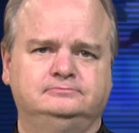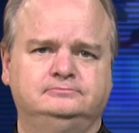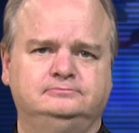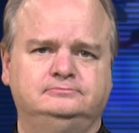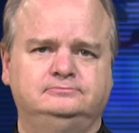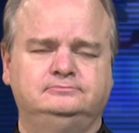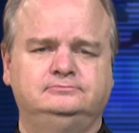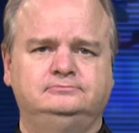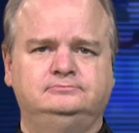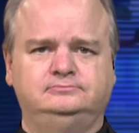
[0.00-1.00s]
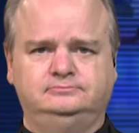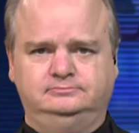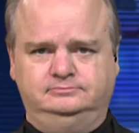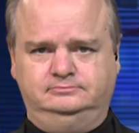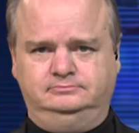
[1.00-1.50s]

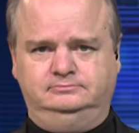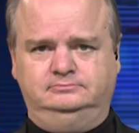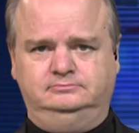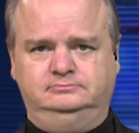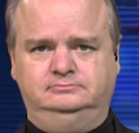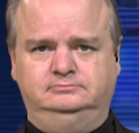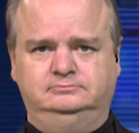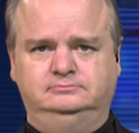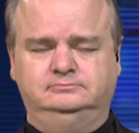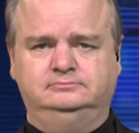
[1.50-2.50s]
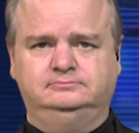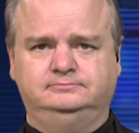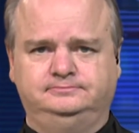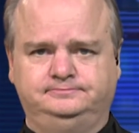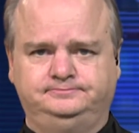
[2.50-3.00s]

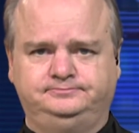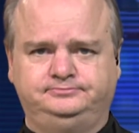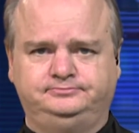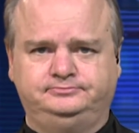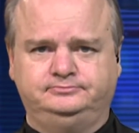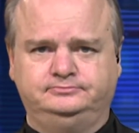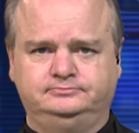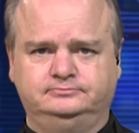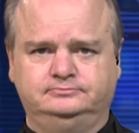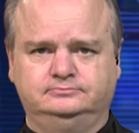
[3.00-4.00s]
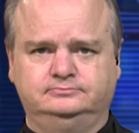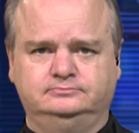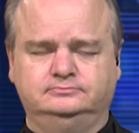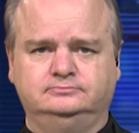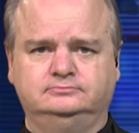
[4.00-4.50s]

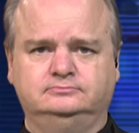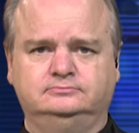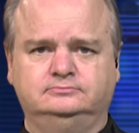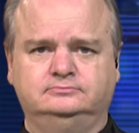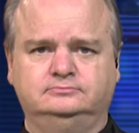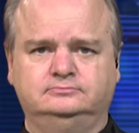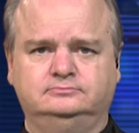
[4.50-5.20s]
(silent)